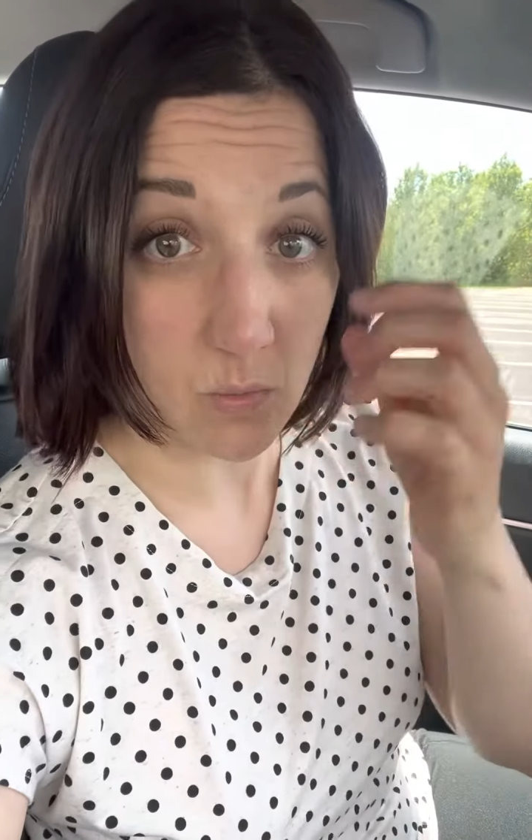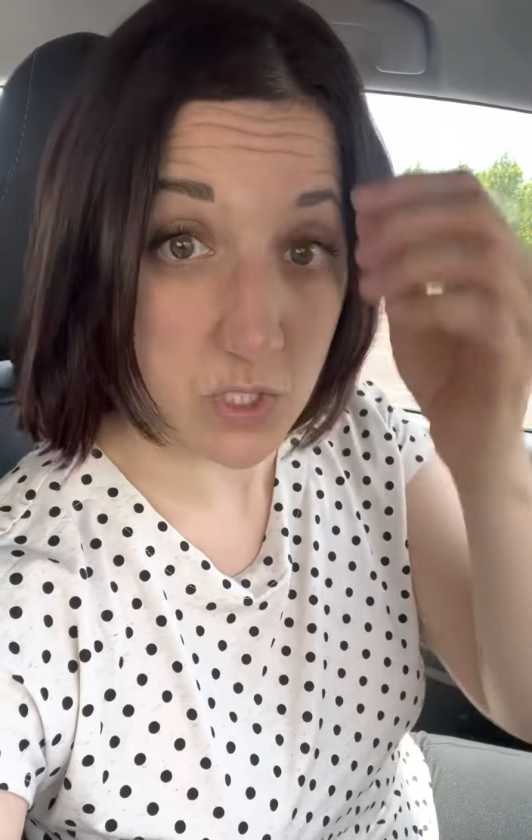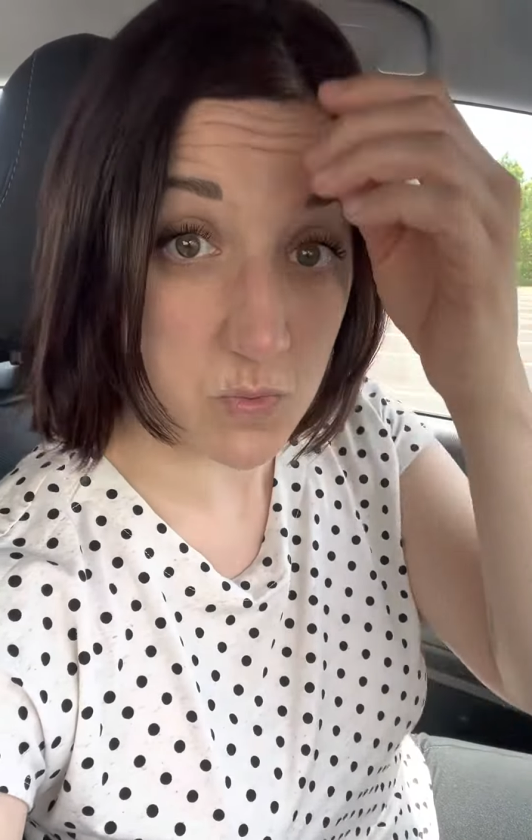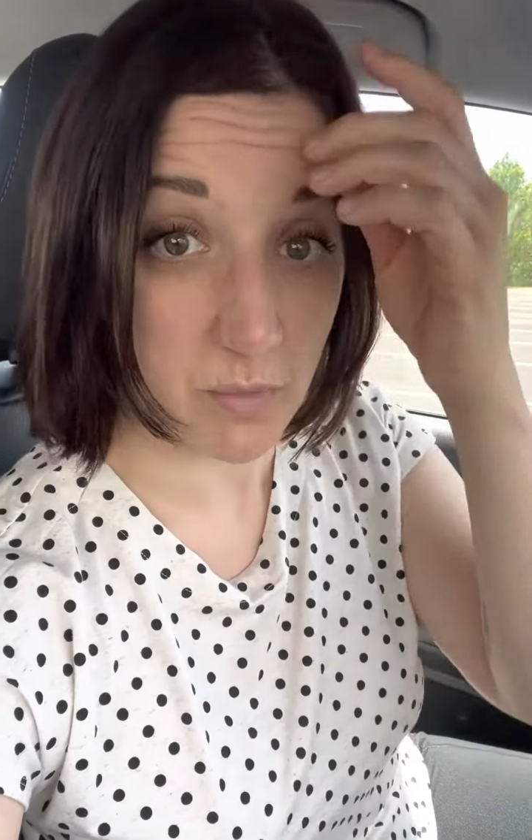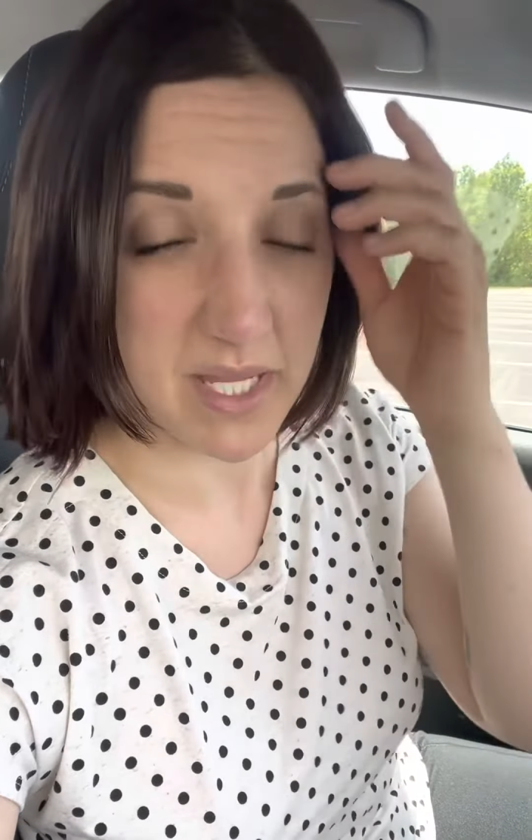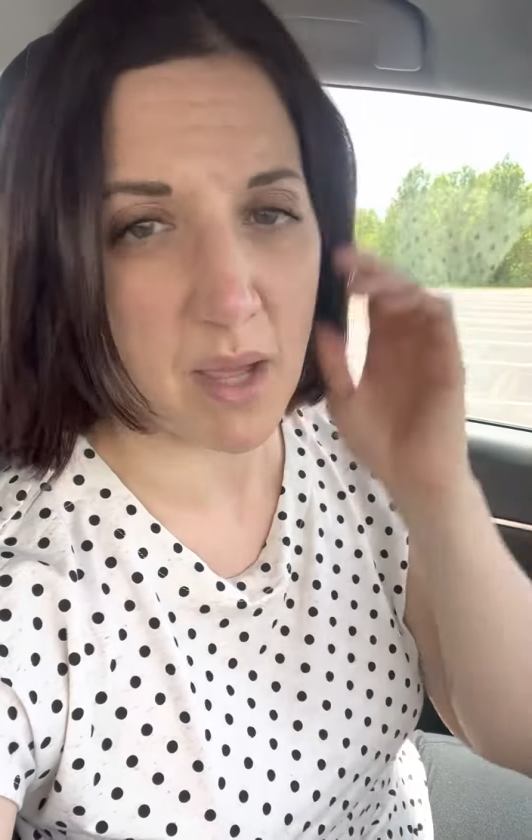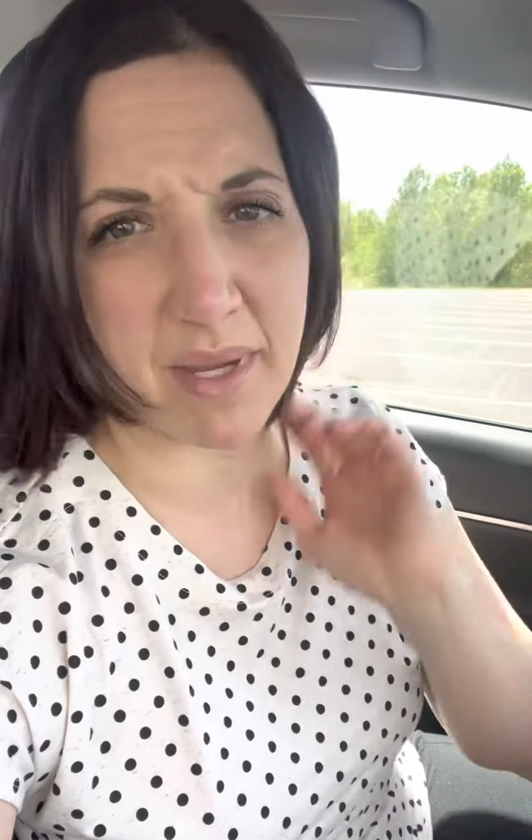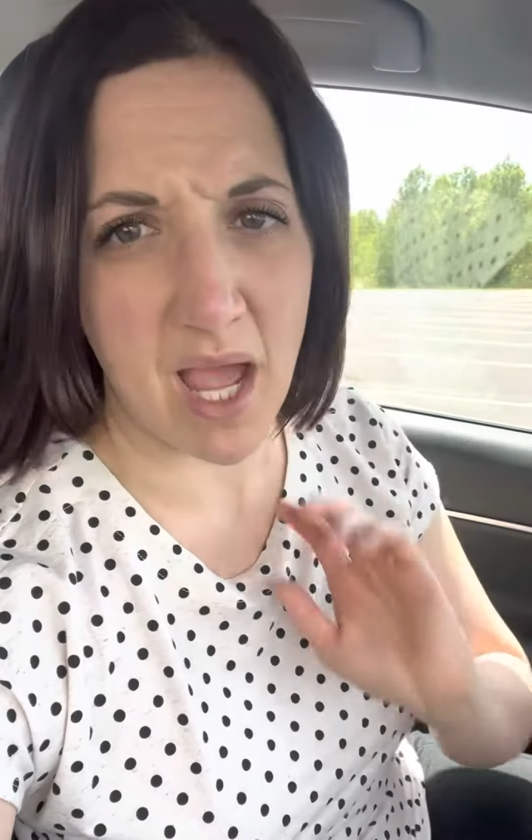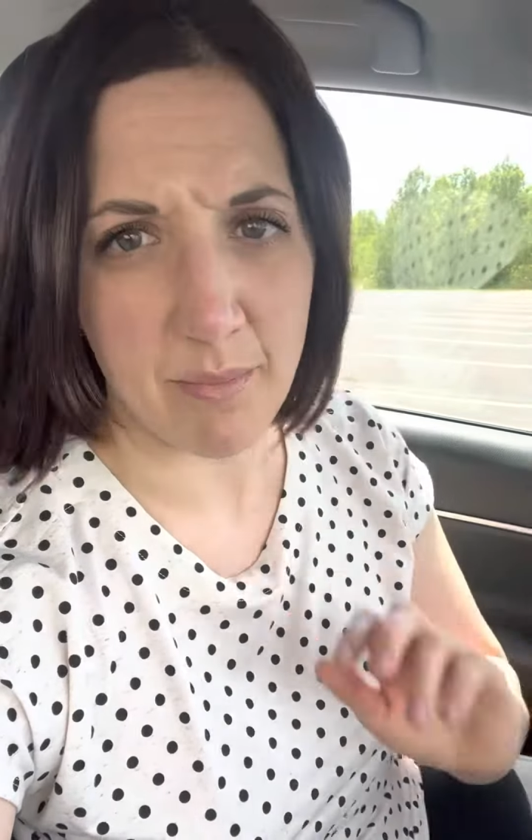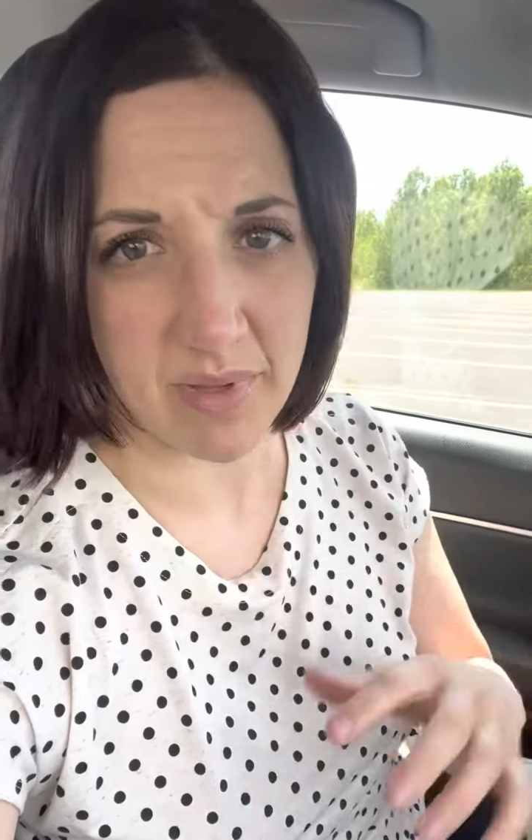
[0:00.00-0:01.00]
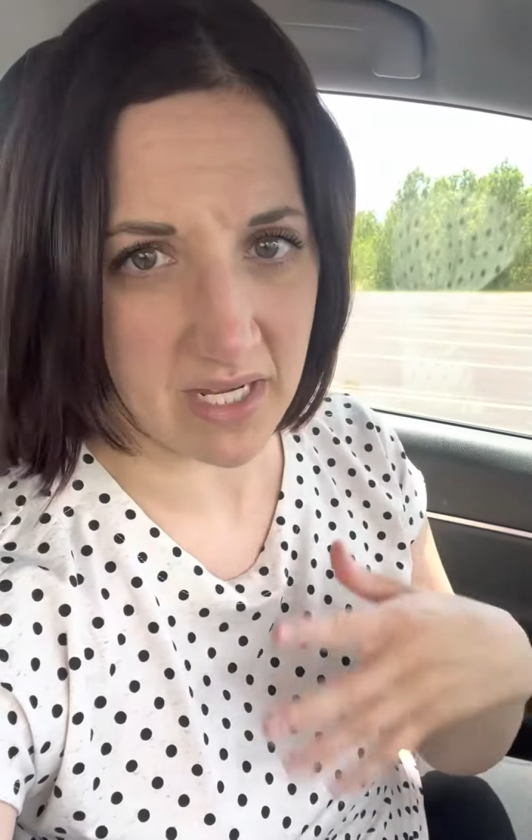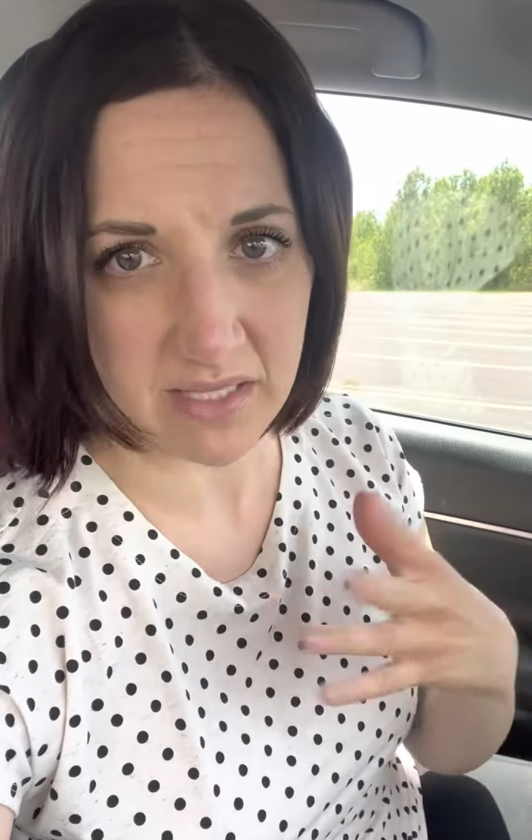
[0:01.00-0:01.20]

which will be coming up at a